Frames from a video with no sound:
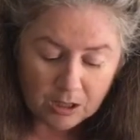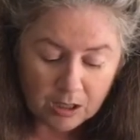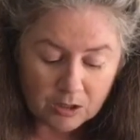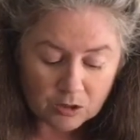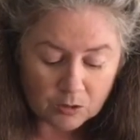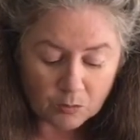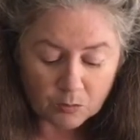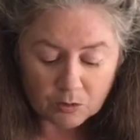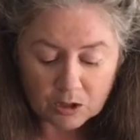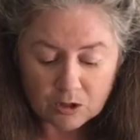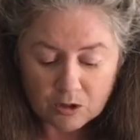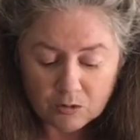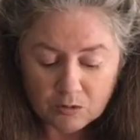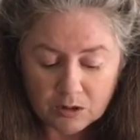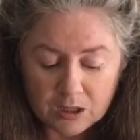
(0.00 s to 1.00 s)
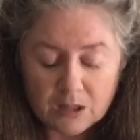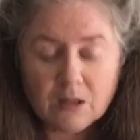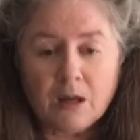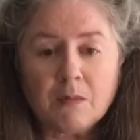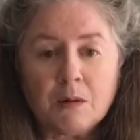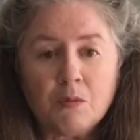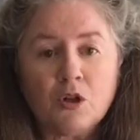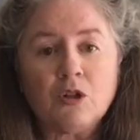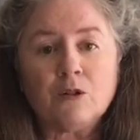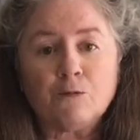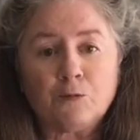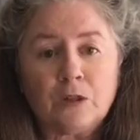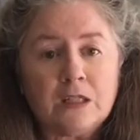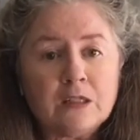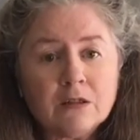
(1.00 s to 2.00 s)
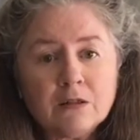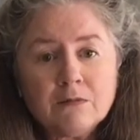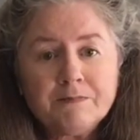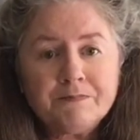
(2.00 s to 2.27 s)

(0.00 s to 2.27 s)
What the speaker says: So what we're going to do with this, I'm going to put it in the freezer.